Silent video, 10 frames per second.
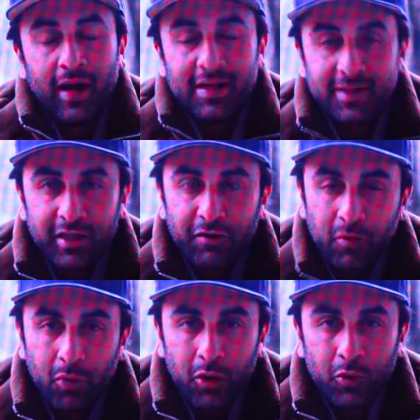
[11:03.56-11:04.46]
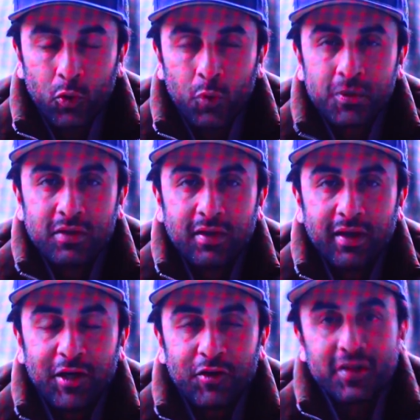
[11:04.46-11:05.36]
And City Football Group's
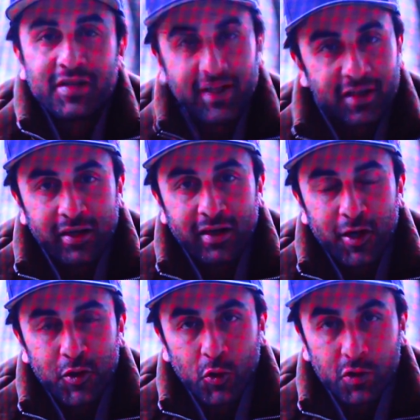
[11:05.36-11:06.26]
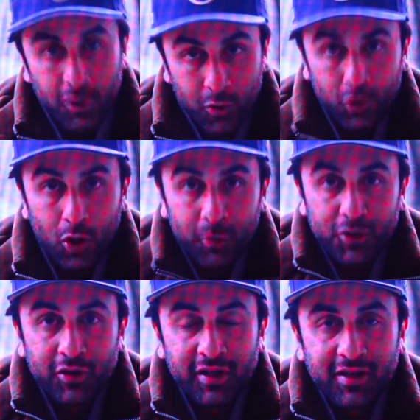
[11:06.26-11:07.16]
interest in India shows the growth
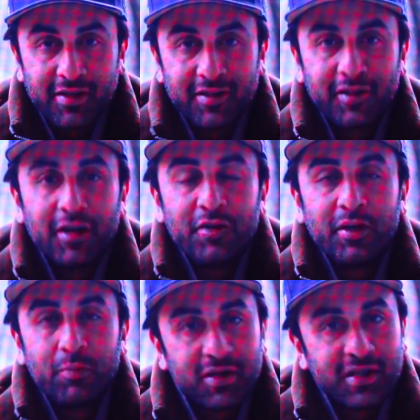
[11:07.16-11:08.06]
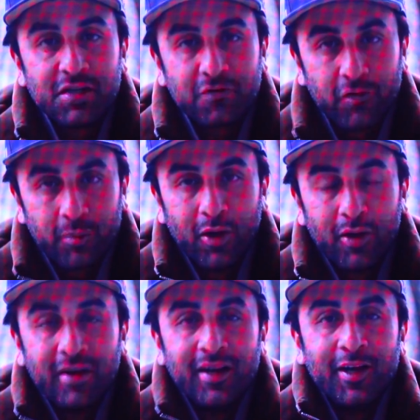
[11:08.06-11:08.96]
opportunities the country presents for
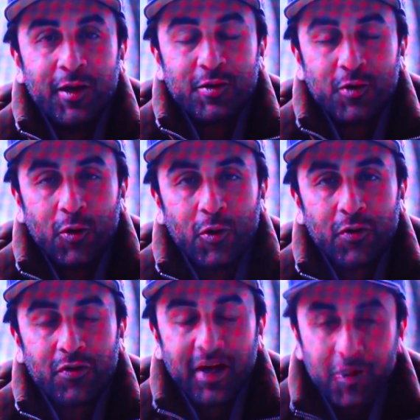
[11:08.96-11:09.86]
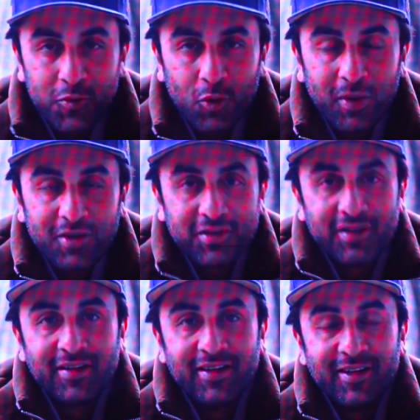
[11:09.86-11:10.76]
football. So thank you so much.
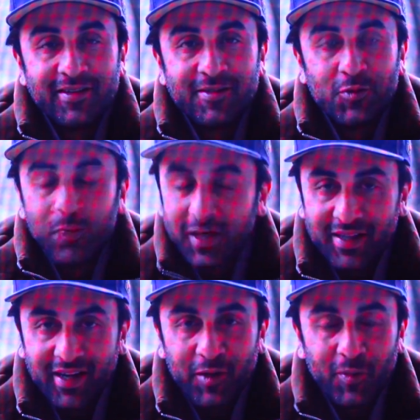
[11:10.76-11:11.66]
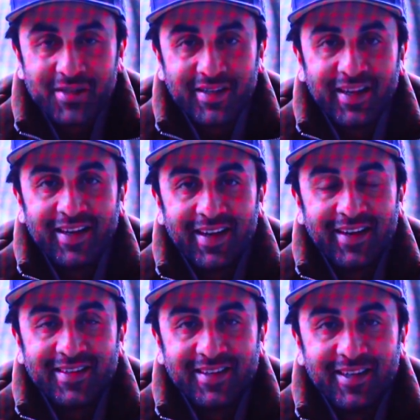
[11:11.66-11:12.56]
Super excited once again,
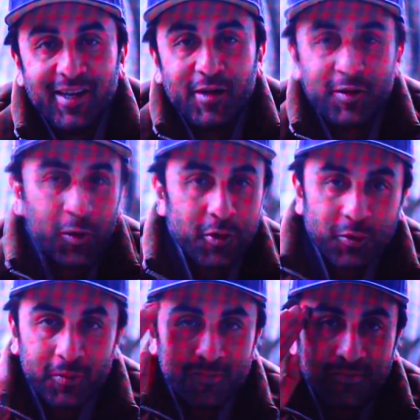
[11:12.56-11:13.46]
and see you all soon.